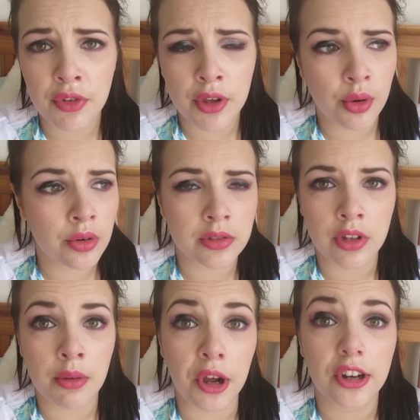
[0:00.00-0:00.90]
you all
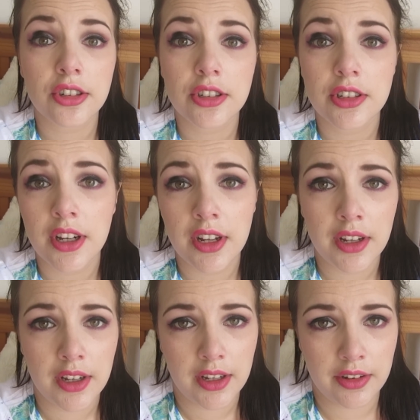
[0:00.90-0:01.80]
so much.
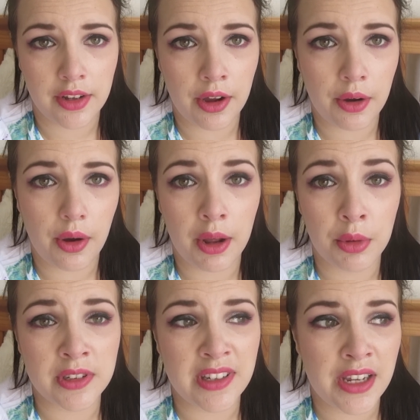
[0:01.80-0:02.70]
So I
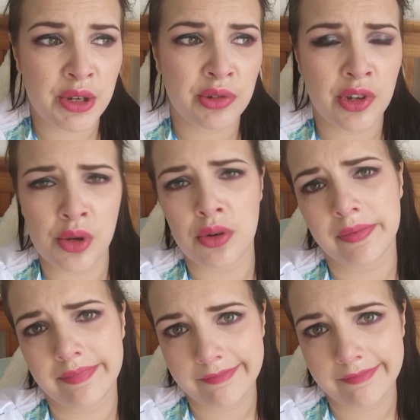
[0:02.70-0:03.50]
will see you soon.